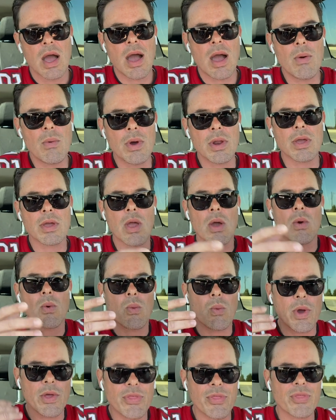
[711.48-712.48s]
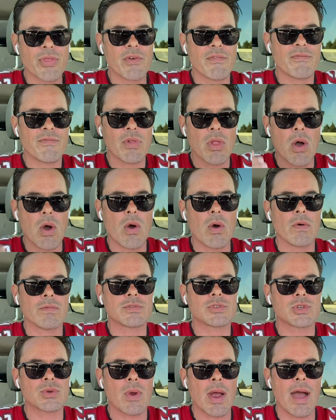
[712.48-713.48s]
I wanna go with the flow of
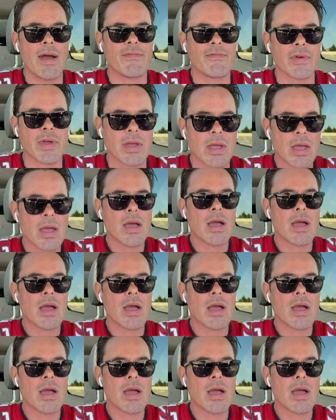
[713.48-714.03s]
traffic.